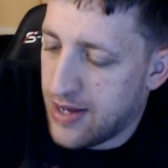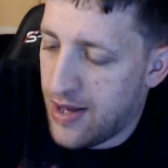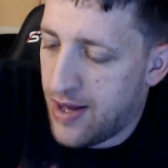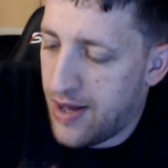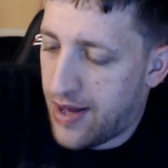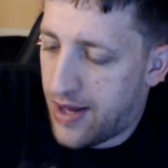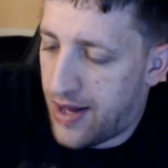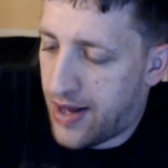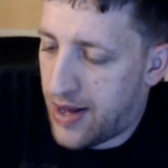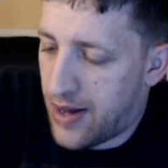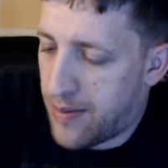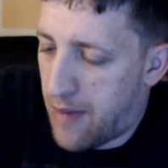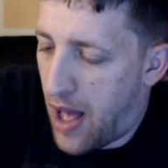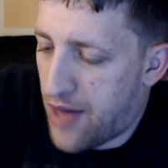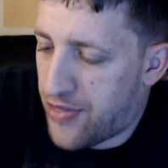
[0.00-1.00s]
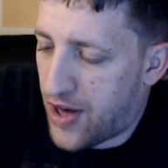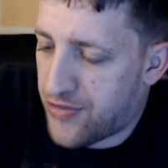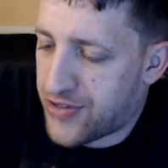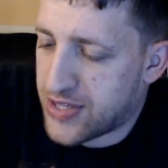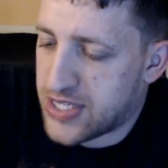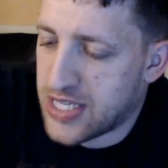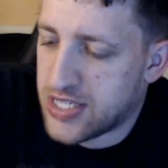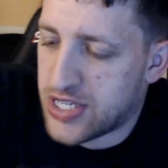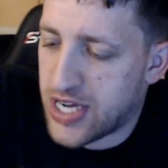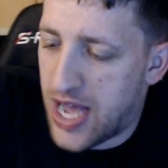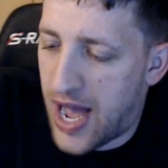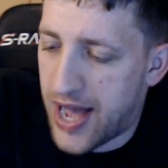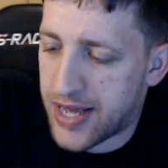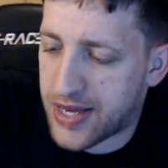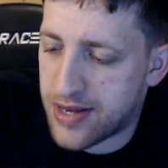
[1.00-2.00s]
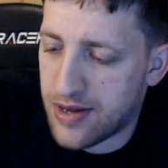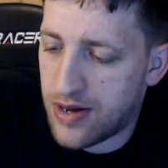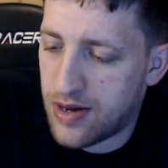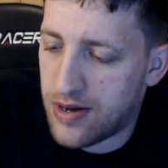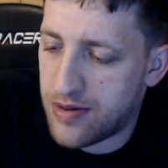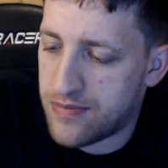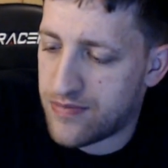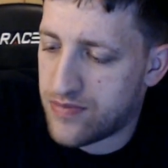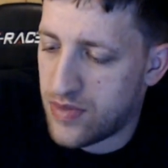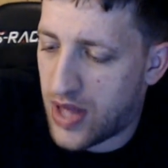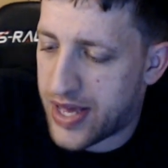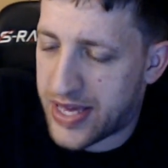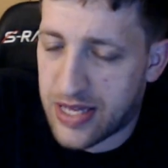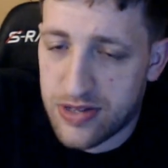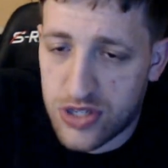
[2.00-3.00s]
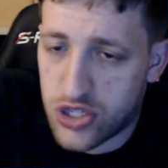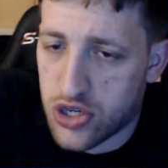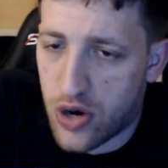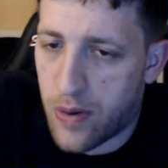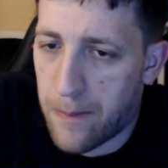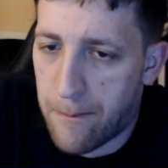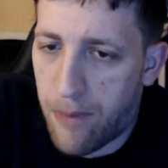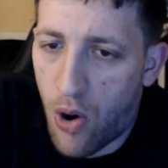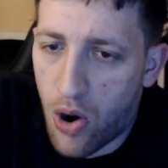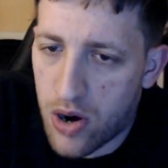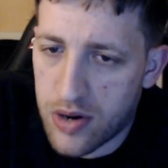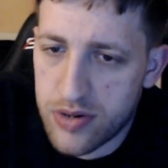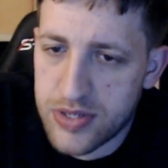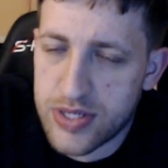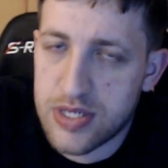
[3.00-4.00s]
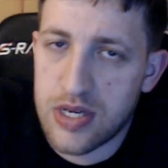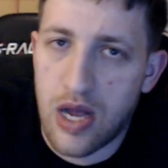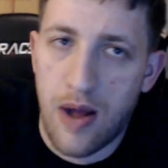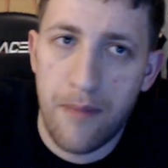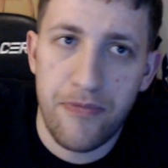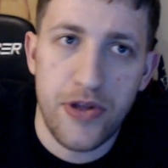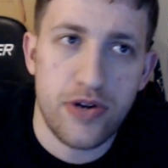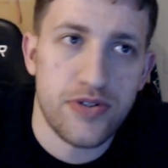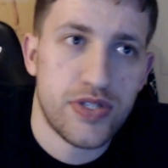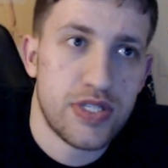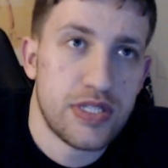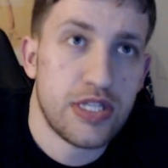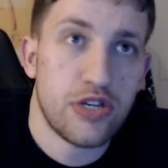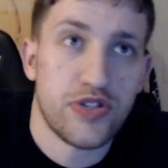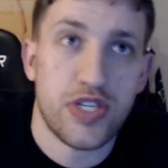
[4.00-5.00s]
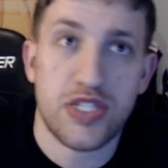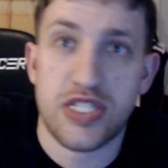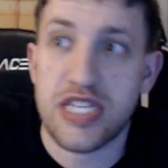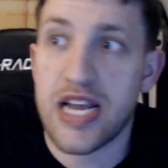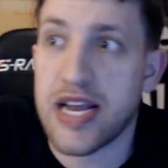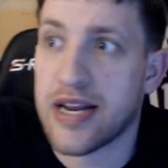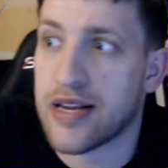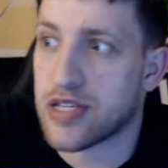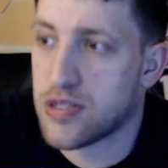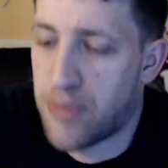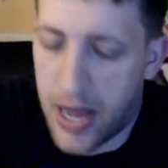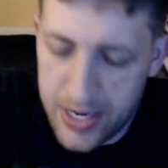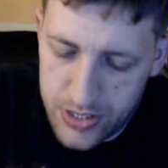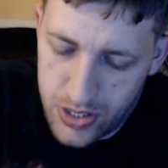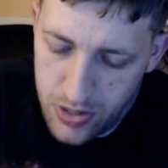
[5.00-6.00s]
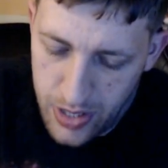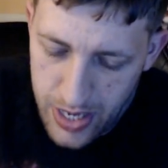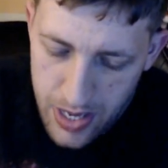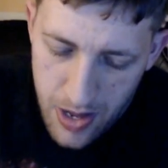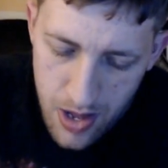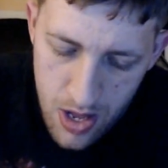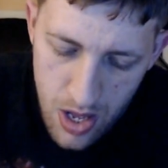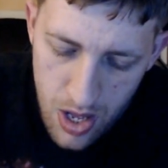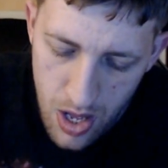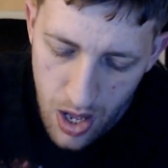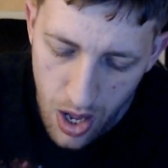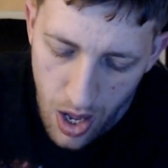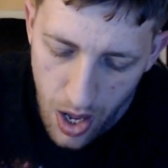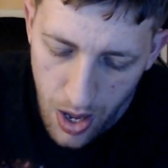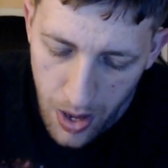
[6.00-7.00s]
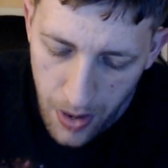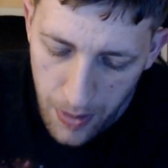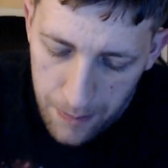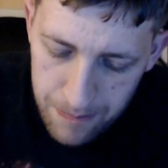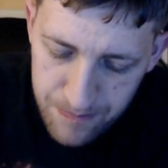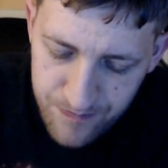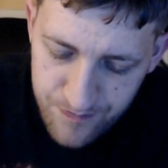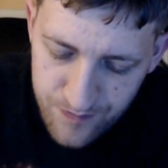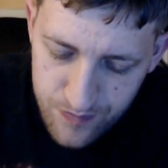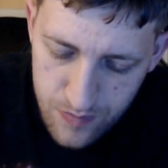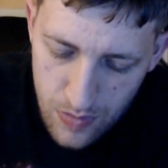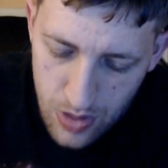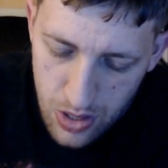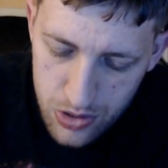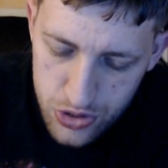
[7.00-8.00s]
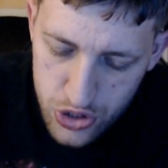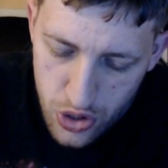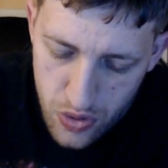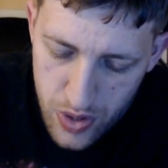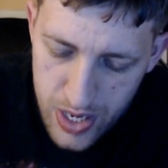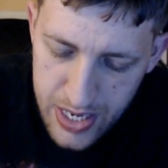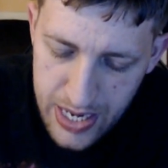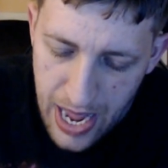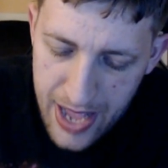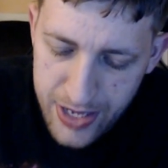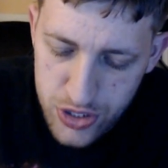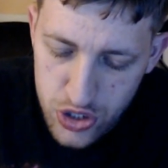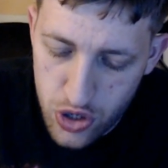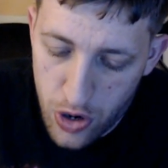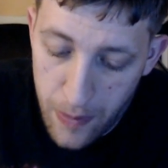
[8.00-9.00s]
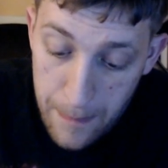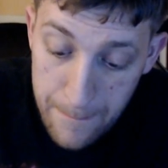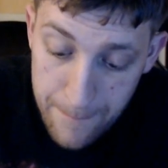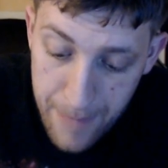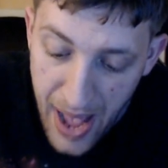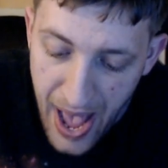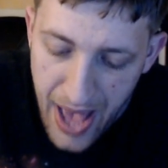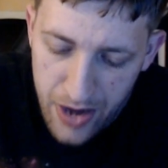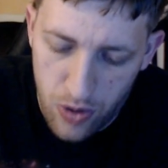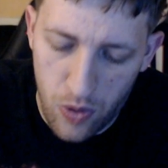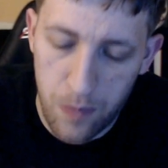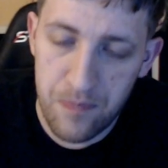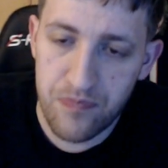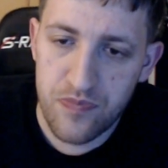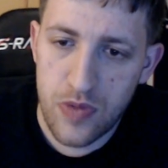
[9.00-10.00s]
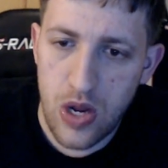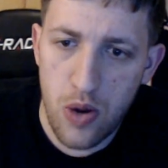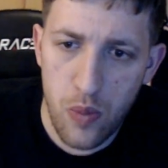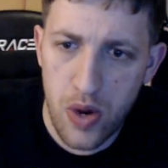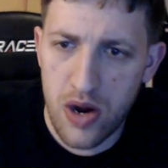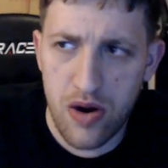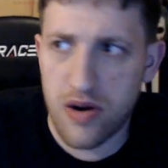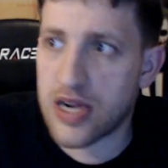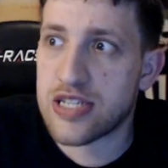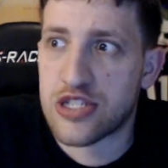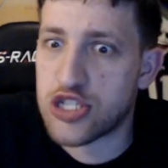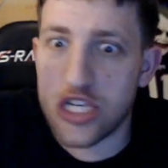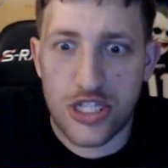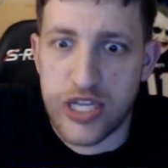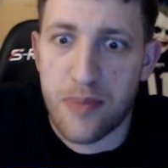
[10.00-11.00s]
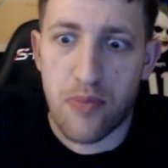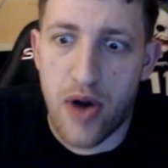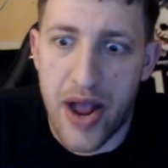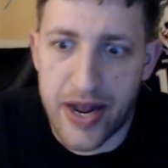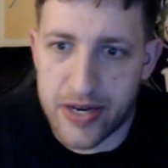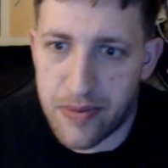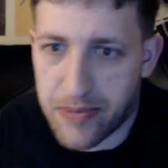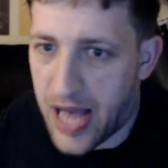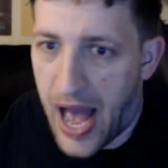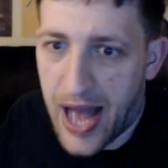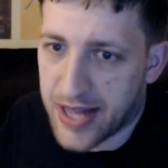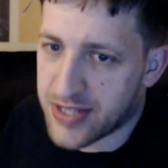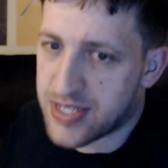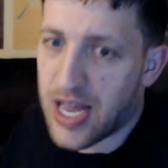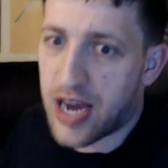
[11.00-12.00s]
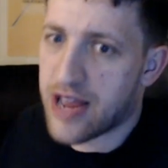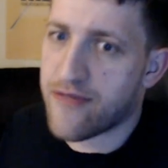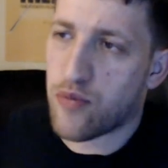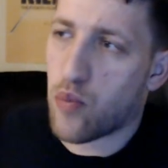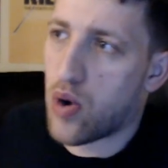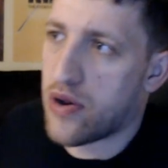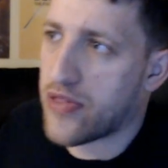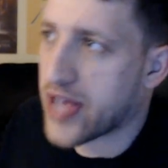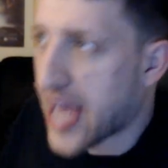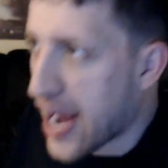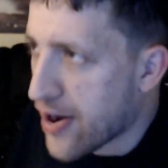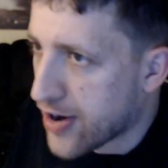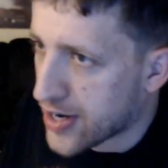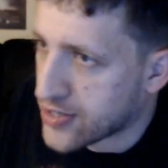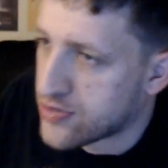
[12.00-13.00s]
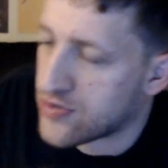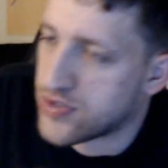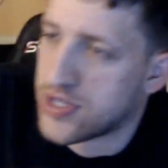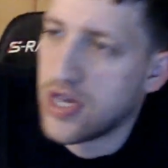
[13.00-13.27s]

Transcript: Um, I thought the CGI, uh, like in certain parts, um, there's there's a scene especially um, during a certain battle where it's just some random guy. It's not even one of the characters.